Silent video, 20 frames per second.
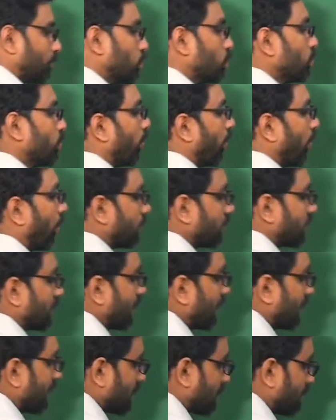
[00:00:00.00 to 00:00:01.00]
two balls
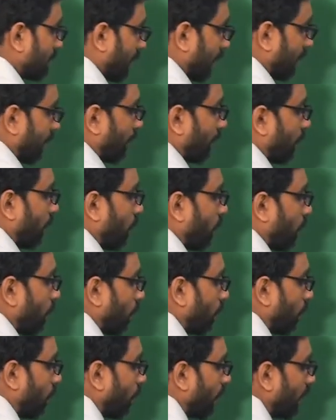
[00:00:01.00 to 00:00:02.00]
in this bin.
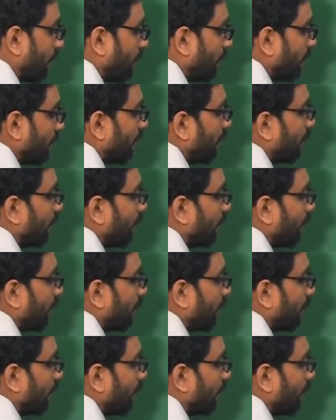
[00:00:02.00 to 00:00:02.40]
One